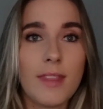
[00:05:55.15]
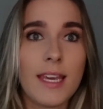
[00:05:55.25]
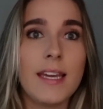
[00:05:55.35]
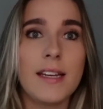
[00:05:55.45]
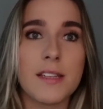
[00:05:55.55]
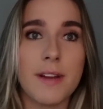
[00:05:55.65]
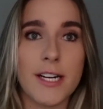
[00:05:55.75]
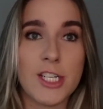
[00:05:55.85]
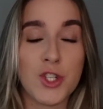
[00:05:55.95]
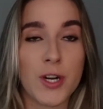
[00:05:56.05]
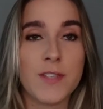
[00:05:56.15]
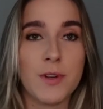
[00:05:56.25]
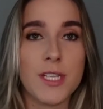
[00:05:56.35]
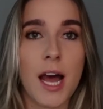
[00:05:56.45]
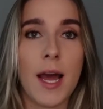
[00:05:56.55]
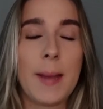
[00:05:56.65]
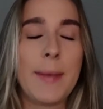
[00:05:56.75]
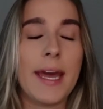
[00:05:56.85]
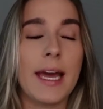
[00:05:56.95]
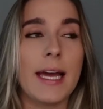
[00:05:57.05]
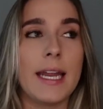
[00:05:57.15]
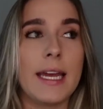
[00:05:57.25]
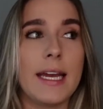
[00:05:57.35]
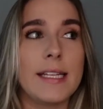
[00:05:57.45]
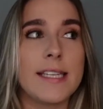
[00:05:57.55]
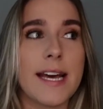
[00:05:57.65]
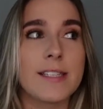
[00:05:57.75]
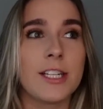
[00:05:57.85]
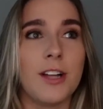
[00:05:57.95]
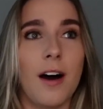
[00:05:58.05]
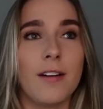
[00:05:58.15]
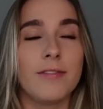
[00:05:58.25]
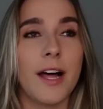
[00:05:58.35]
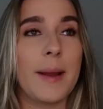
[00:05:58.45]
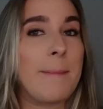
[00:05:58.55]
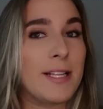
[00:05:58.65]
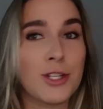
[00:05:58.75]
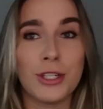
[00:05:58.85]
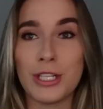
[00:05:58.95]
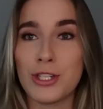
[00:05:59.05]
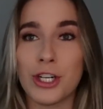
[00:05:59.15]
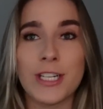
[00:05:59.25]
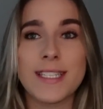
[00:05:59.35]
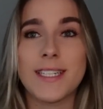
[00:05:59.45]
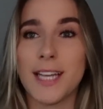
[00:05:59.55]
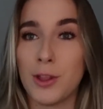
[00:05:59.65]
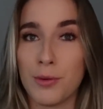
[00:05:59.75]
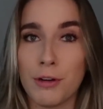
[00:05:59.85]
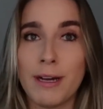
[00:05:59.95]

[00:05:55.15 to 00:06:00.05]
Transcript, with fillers: it is a very stressful time and it takes a lot of like mental endurance to get through